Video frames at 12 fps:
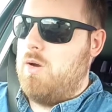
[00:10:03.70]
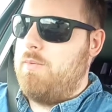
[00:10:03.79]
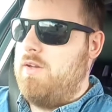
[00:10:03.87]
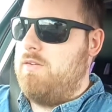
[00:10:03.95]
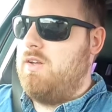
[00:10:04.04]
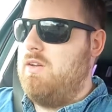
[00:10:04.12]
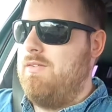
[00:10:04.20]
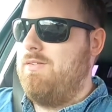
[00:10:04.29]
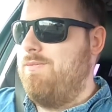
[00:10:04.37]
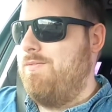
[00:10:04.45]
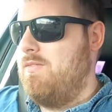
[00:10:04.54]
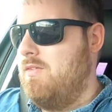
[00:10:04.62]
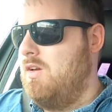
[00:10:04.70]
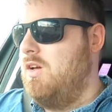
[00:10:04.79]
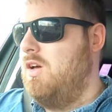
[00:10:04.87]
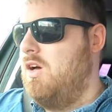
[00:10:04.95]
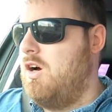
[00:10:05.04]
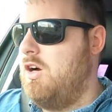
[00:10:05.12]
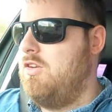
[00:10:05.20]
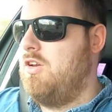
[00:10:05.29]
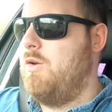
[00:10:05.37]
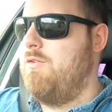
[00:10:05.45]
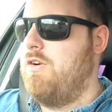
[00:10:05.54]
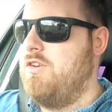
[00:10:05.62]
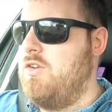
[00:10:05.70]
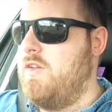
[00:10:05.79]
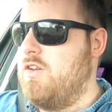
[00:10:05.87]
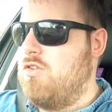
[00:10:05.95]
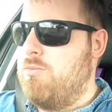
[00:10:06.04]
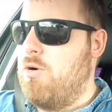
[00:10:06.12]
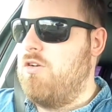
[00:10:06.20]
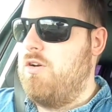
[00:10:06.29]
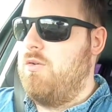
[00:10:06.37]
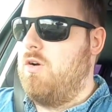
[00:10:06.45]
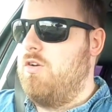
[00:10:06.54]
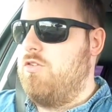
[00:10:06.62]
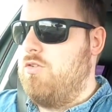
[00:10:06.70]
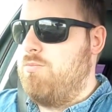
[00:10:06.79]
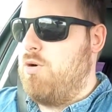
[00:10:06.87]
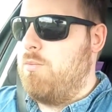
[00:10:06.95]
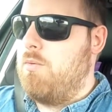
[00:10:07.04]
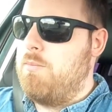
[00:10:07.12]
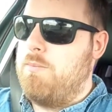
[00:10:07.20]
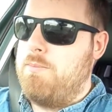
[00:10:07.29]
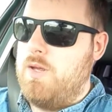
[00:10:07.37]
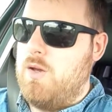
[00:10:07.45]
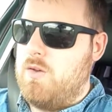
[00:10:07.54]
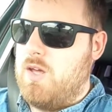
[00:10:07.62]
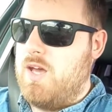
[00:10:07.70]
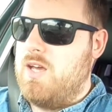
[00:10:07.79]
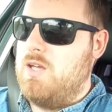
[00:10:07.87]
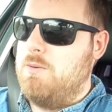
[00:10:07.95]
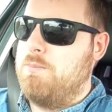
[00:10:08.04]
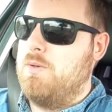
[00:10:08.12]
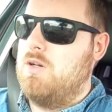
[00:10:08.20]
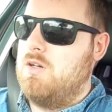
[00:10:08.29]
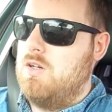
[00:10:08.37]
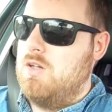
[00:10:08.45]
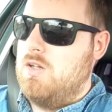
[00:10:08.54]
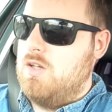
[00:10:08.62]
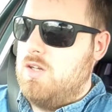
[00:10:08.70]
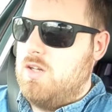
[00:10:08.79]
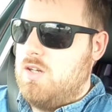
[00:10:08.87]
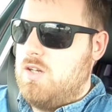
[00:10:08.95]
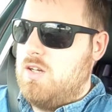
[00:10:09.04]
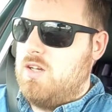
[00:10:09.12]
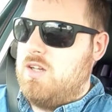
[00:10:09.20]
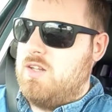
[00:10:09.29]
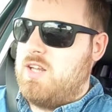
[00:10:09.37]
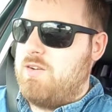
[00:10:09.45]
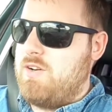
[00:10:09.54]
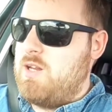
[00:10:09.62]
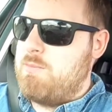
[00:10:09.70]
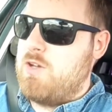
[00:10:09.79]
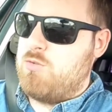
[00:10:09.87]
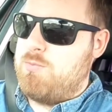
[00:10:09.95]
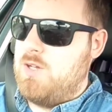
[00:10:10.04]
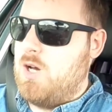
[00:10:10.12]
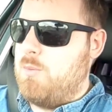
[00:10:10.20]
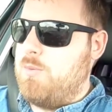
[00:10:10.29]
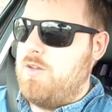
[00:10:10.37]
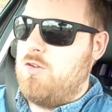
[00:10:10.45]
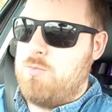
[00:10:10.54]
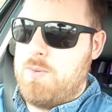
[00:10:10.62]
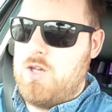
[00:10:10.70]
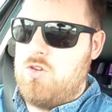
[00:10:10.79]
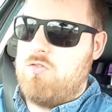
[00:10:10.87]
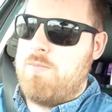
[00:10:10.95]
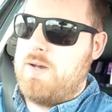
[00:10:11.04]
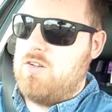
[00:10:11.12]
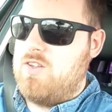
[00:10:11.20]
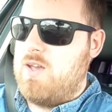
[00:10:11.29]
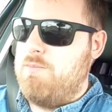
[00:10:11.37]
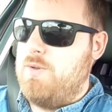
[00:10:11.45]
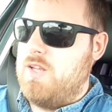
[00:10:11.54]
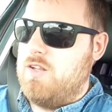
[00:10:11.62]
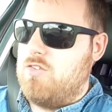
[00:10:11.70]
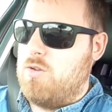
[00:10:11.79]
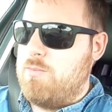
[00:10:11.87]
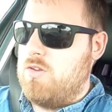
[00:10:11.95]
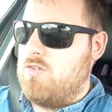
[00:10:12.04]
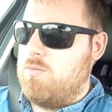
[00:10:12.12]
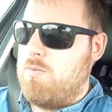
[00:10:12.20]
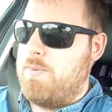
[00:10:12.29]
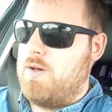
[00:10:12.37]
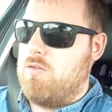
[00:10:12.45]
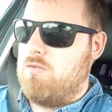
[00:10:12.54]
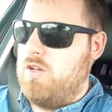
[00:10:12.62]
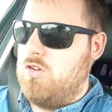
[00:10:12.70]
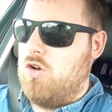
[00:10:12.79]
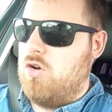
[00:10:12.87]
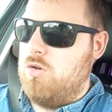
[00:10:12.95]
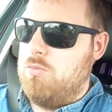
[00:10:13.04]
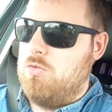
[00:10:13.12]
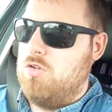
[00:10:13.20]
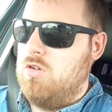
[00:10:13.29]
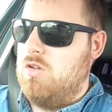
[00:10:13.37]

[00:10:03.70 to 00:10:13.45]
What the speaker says: mean, I don't know, if I do that tomorrow I should probably be okay, but that really messed me up. Within the space of about 10 minutes I messed up about 3 times.